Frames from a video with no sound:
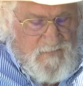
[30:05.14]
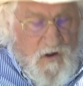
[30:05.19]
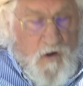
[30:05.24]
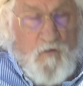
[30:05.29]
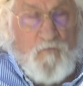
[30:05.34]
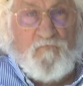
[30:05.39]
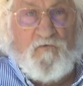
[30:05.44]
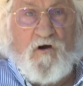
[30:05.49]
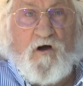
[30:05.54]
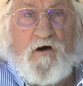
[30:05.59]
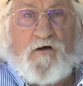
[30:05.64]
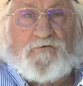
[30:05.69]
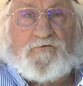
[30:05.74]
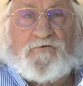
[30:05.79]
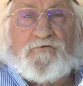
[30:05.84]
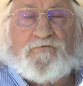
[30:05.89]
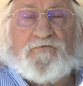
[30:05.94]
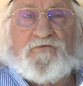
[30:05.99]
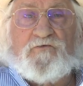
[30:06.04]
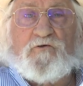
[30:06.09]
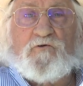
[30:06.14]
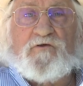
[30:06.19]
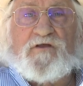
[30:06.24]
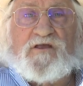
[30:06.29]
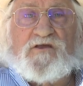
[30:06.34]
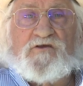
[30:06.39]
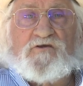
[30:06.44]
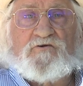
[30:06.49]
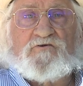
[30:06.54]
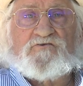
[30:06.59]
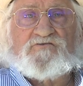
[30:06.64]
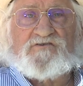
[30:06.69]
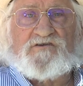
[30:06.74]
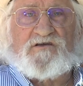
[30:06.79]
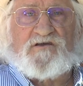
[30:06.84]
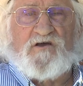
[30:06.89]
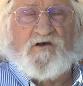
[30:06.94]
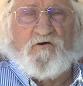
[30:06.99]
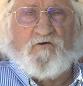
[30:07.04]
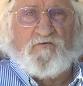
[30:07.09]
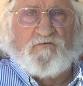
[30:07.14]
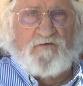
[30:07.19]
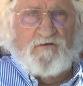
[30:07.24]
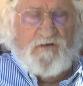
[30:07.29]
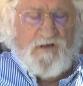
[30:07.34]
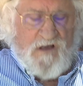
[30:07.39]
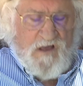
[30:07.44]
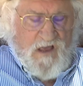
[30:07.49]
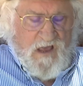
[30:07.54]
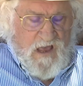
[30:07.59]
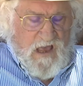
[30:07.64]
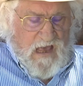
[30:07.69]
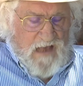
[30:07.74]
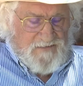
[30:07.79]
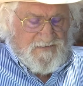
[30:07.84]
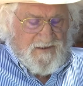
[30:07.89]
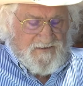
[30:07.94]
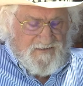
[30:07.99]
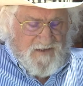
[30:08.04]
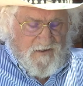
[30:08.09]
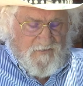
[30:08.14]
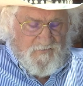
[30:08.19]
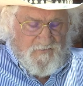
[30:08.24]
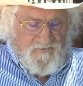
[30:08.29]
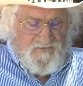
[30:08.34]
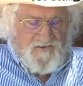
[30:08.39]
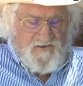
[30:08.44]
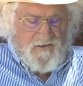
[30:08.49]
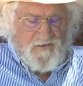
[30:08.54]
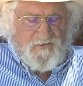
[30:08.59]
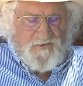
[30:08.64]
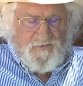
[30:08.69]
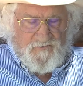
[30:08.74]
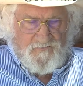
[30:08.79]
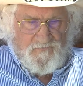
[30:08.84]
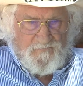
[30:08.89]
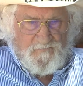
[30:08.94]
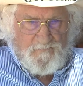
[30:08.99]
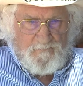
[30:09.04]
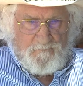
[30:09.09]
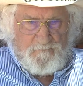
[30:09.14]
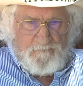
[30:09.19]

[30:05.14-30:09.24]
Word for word: over 130 years ago at the Tunnel Saloon.